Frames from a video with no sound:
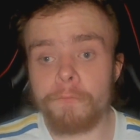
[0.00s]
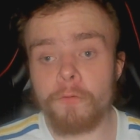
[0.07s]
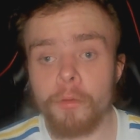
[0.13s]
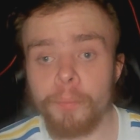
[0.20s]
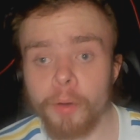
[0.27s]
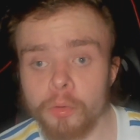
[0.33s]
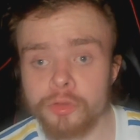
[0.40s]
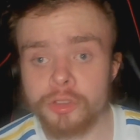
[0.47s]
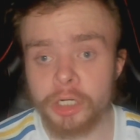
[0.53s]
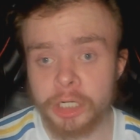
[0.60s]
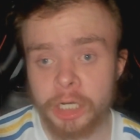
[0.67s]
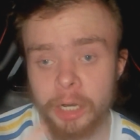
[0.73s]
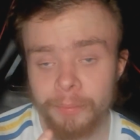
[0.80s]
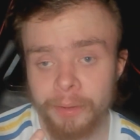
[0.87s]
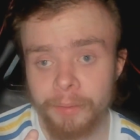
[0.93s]
Firpo was gonna
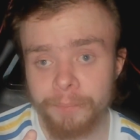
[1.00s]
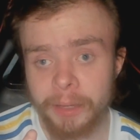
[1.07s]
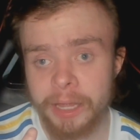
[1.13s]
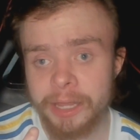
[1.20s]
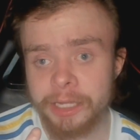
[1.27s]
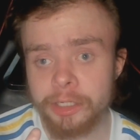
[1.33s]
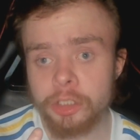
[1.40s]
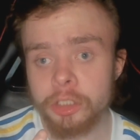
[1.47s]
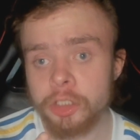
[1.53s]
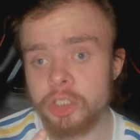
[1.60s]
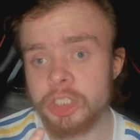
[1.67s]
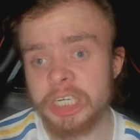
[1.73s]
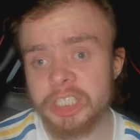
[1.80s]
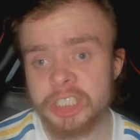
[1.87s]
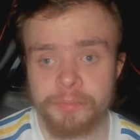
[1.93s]
come up and then
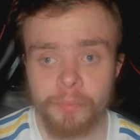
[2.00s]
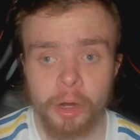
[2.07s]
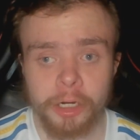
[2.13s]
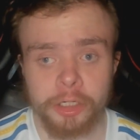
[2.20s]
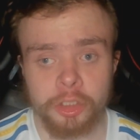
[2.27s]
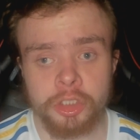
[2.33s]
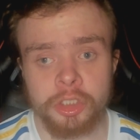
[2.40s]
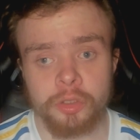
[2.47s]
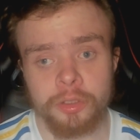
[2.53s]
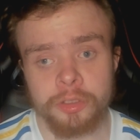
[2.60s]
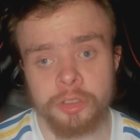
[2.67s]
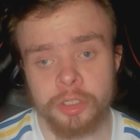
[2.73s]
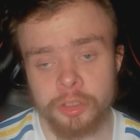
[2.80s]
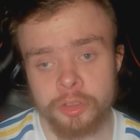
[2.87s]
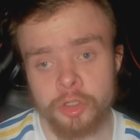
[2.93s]
change his mind and
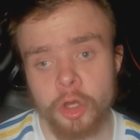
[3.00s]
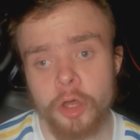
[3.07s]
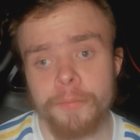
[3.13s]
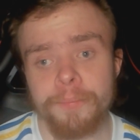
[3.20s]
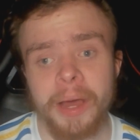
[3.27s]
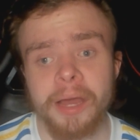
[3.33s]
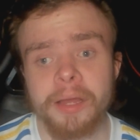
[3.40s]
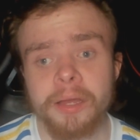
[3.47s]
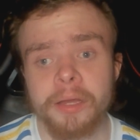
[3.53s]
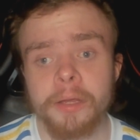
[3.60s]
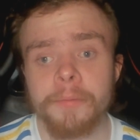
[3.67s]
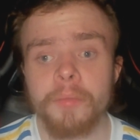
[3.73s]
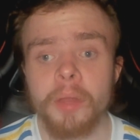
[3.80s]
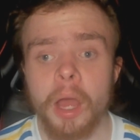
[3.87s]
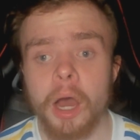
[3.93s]
turn back.
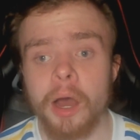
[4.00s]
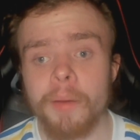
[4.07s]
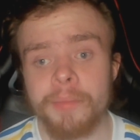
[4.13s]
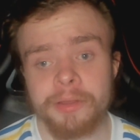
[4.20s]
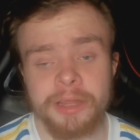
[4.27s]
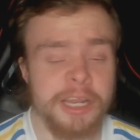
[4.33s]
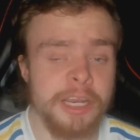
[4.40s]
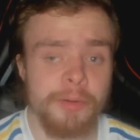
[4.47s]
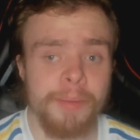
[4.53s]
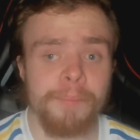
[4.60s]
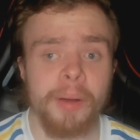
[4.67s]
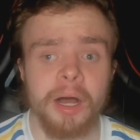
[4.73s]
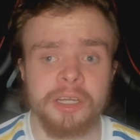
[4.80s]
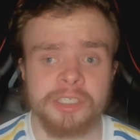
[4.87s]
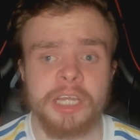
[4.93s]
Then he went
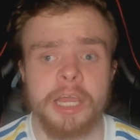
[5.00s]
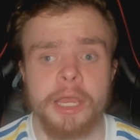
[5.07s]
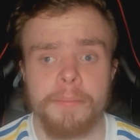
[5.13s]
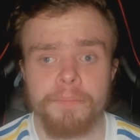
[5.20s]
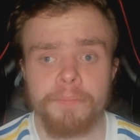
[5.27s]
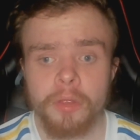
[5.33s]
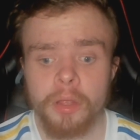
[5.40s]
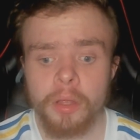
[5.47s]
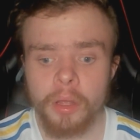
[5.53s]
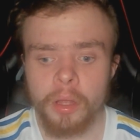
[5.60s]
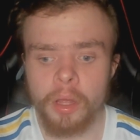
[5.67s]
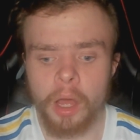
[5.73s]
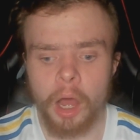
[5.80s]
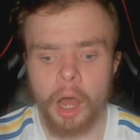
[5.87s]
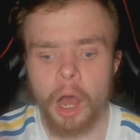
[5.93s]
past him.
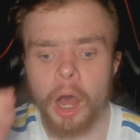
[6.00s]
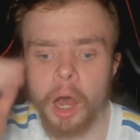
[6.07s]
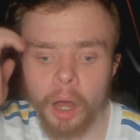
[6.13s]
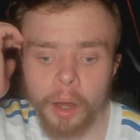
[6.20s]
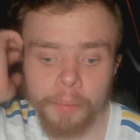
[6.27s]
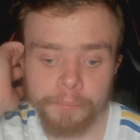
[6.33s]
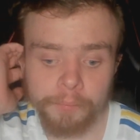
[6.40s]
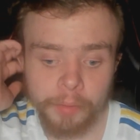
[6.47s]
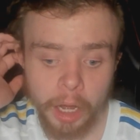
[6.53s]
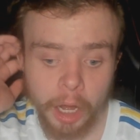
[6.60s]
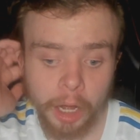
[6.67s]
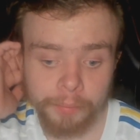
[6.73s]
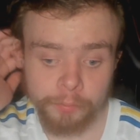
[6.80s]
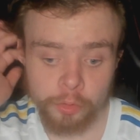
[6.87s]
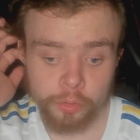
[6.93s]

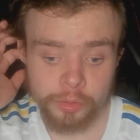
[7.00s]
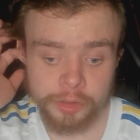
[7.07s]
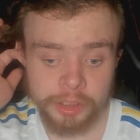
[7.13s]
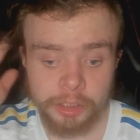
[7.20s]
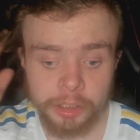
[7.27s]
Who was